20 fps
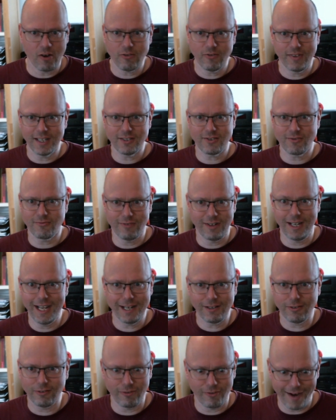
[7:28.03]
this
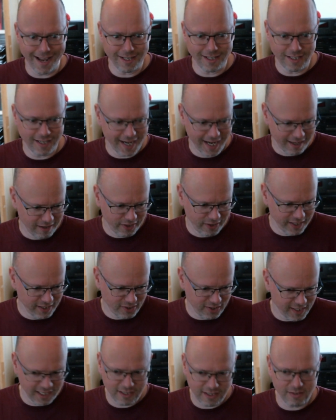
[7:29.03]
Little Red Dell,
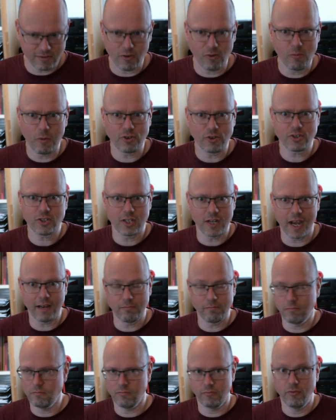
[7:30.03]
this almost
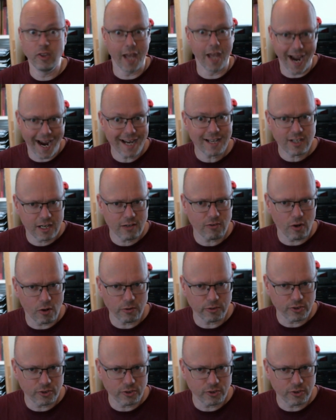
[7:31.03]
9-year-old